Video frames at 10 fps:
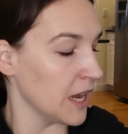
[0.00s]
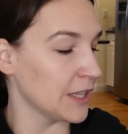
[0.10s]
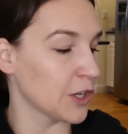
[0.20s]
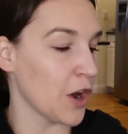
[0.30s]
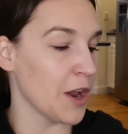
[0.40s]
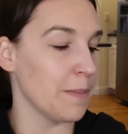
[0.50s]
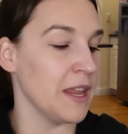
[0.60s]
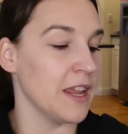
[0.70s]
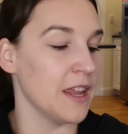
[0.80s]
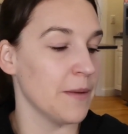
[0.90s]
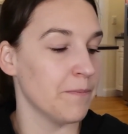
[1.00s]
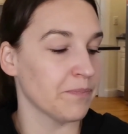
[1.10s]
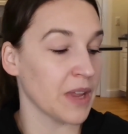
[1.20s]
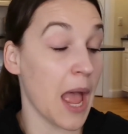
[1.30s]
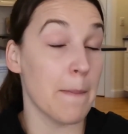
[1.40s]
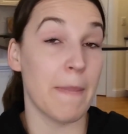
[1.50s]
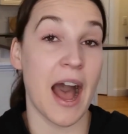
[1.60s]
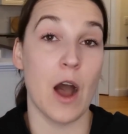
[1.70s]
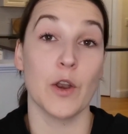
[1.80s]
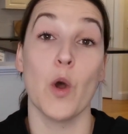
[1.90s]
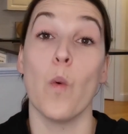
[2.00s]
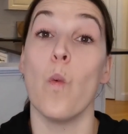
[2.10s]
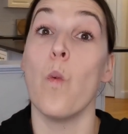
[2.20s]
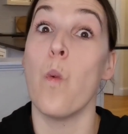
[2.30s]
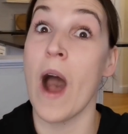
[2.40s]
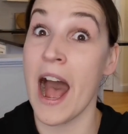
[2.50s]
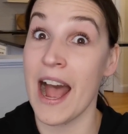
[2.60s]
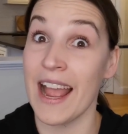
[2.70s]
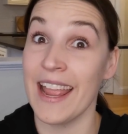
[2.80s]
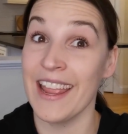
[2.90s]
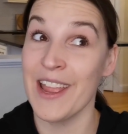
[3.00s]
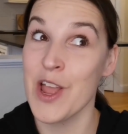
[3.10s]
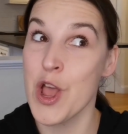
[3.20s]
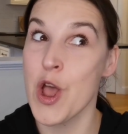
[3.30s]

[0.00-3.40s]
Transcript: it's gonna be about why